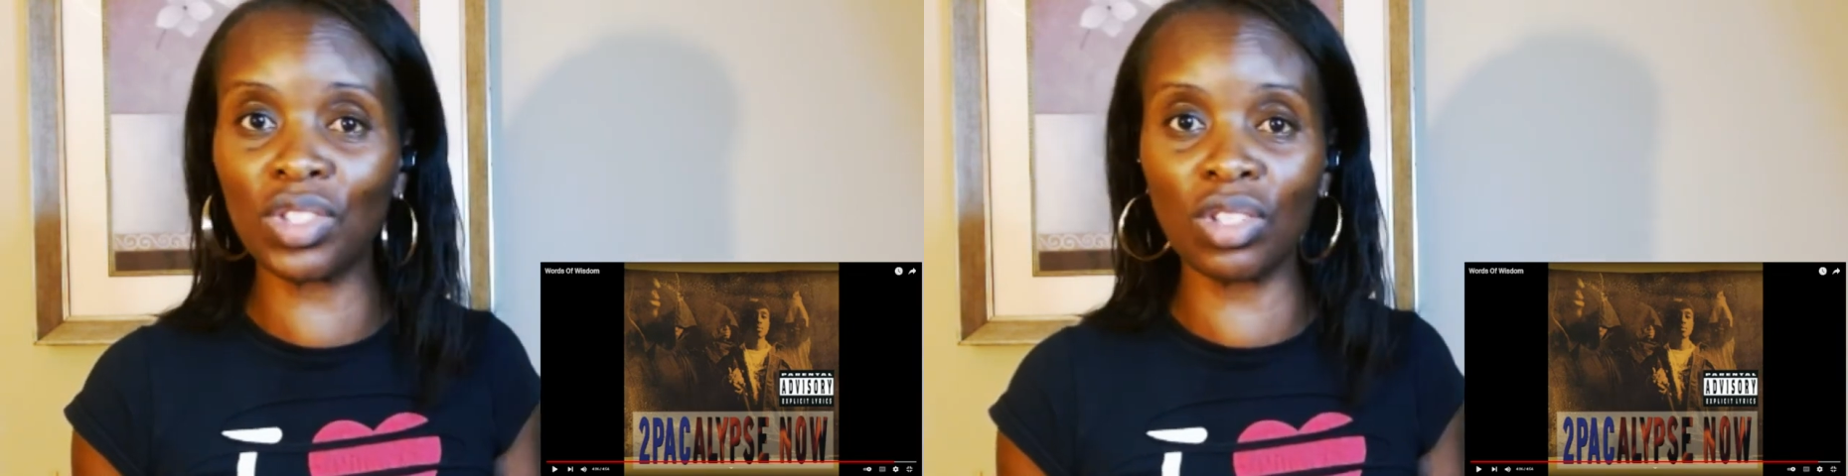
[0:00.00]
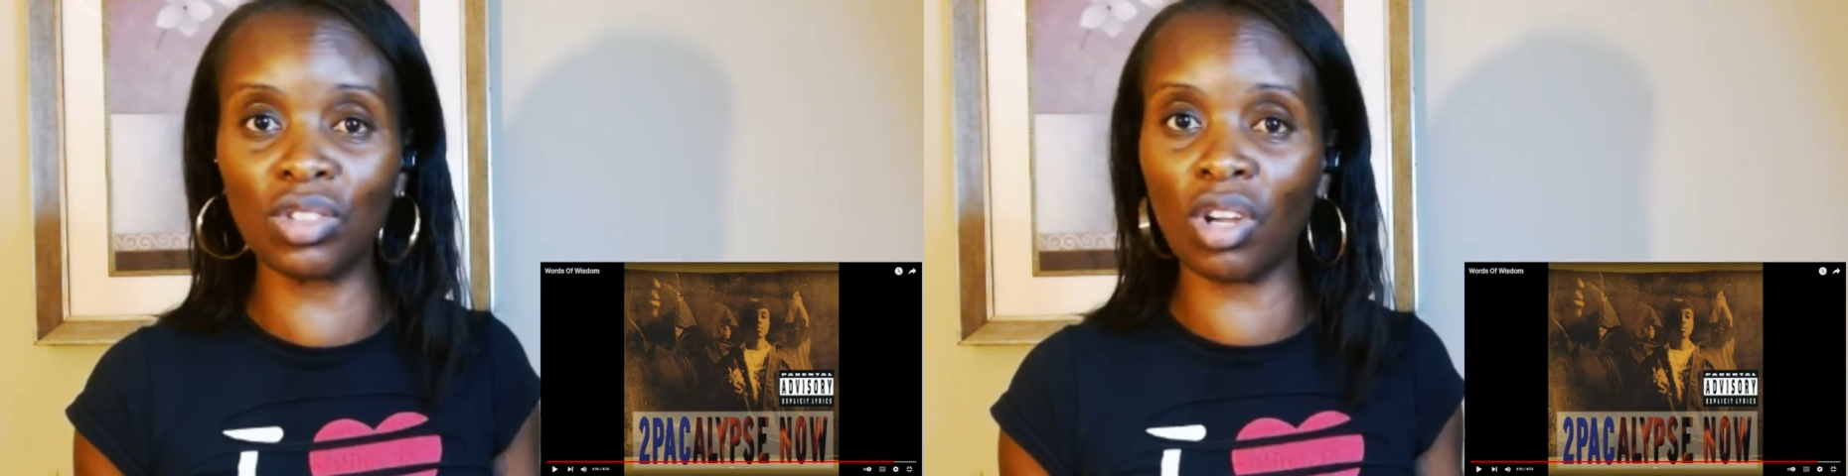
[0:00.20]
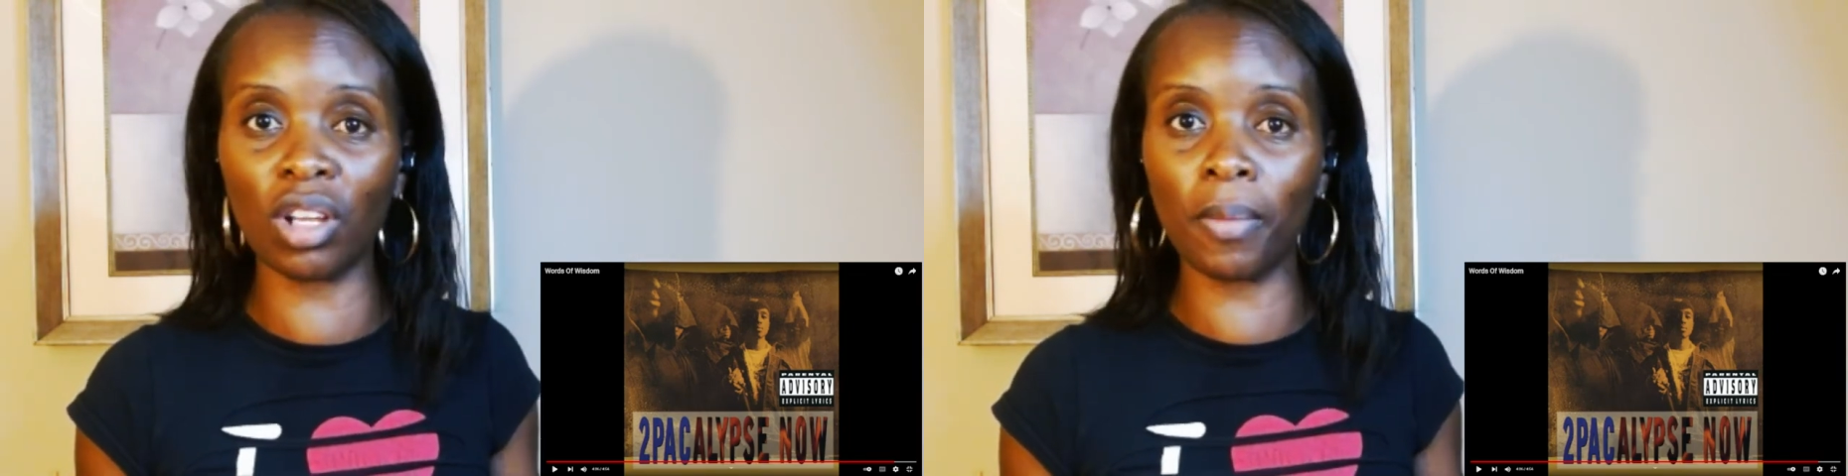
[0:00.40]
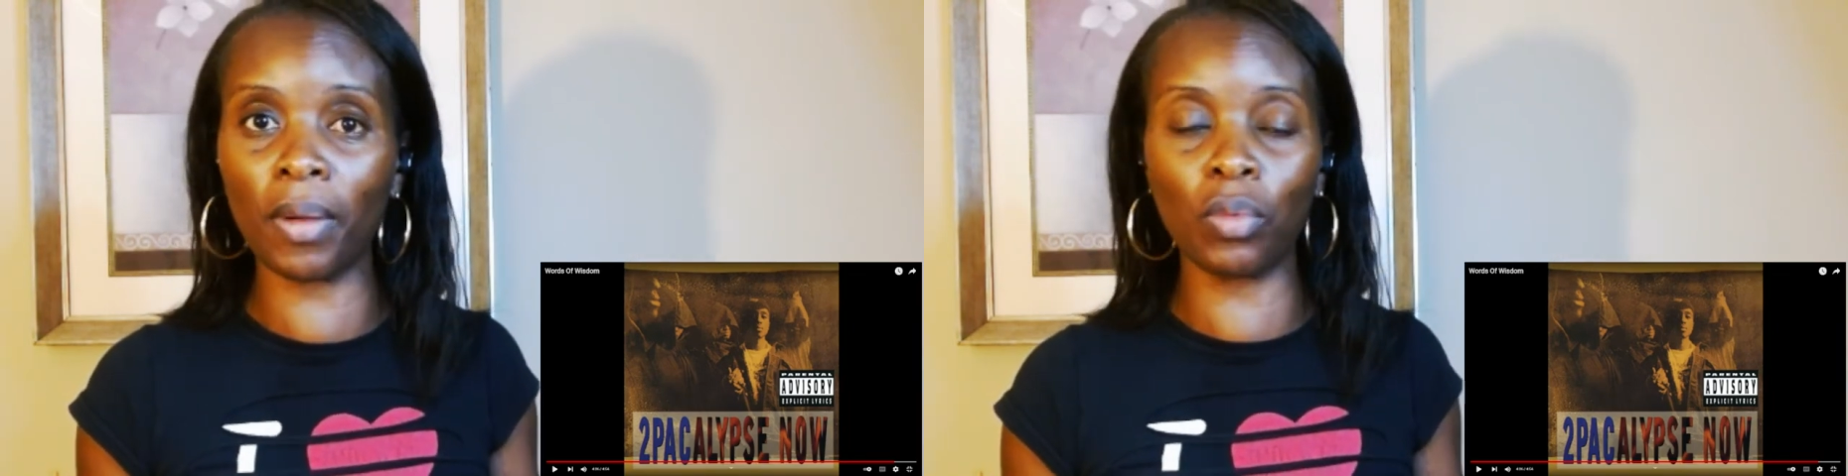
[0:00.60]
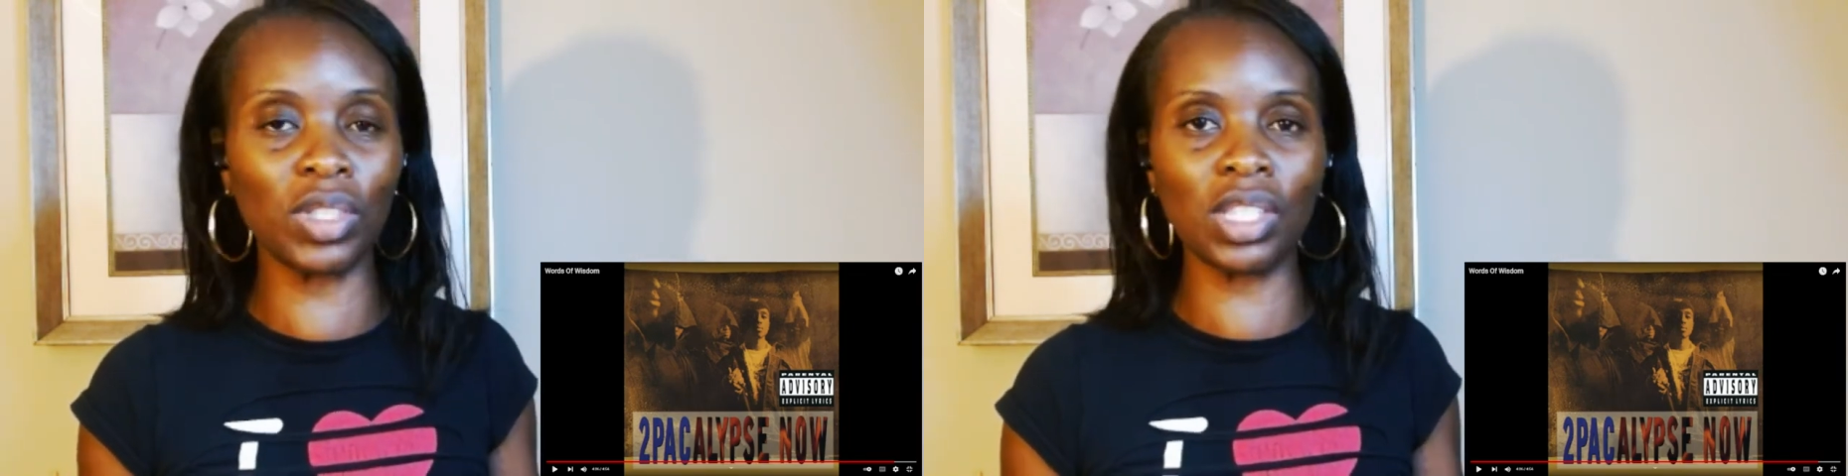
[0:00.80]
we're
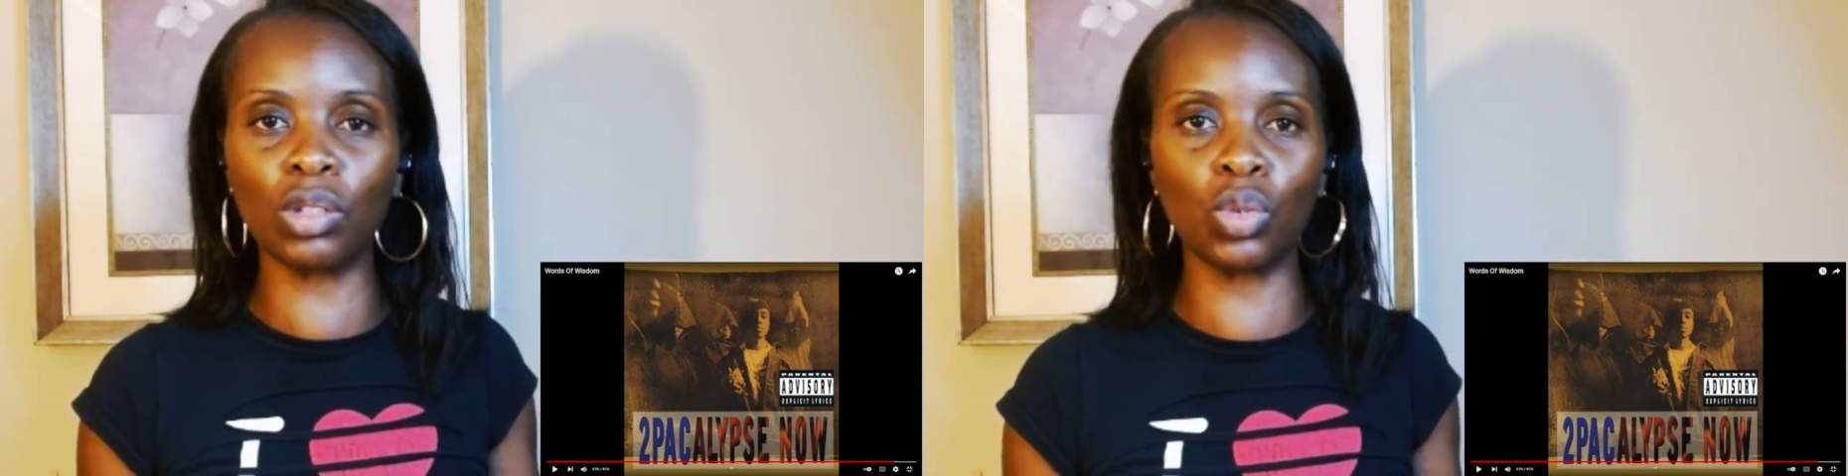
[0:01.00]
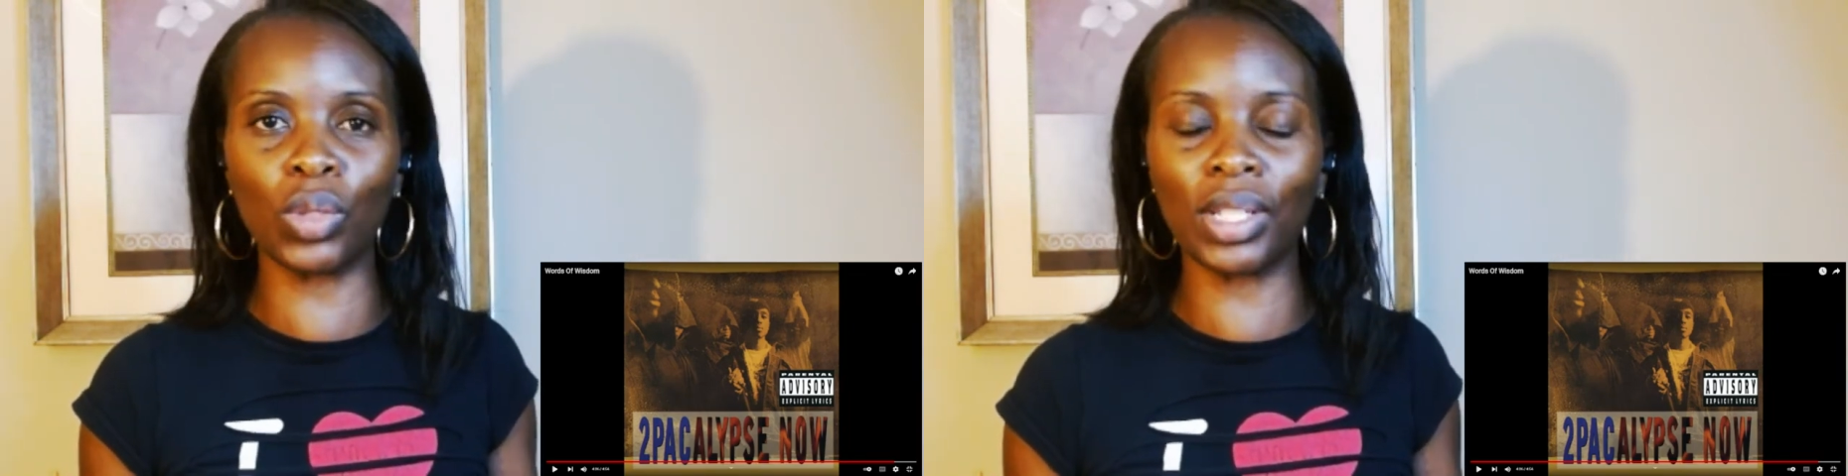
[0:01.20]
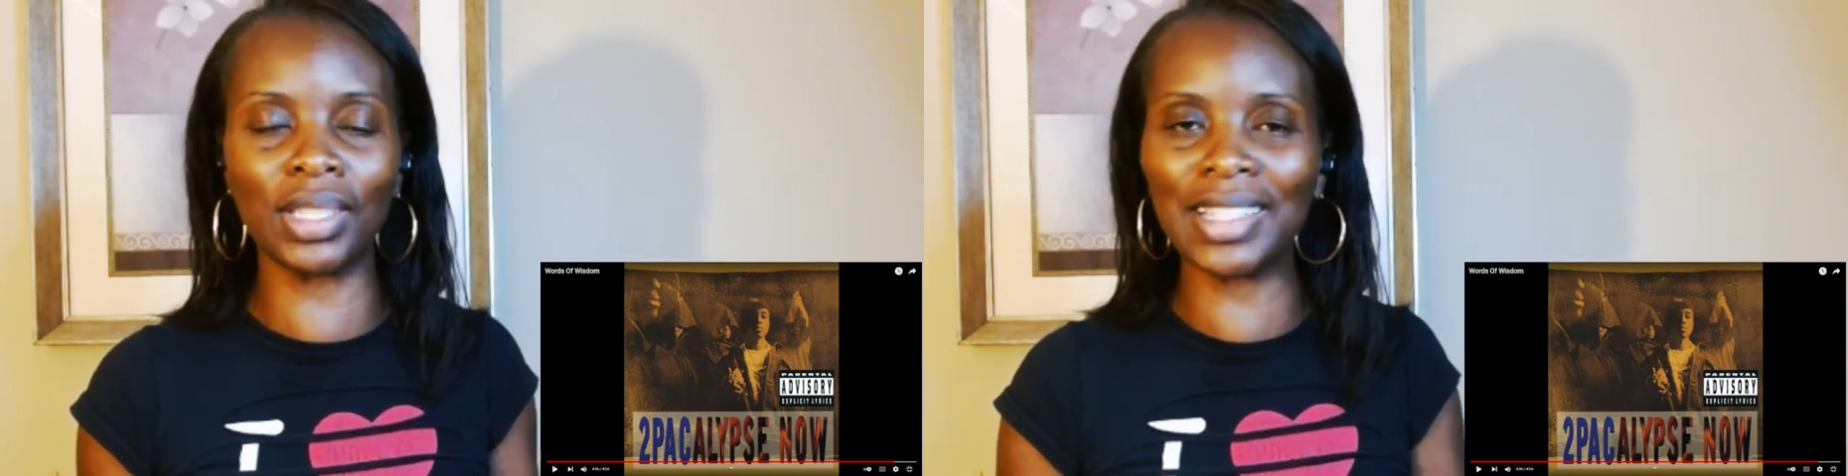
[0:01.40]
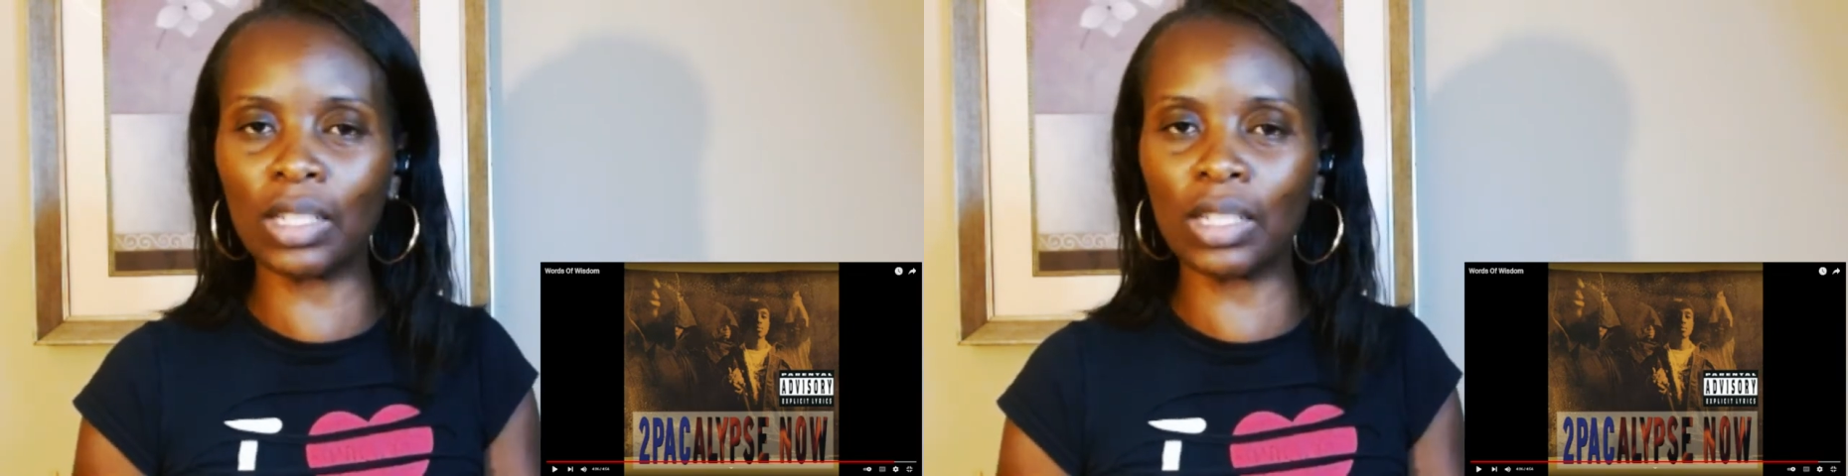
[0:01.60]
still doing it,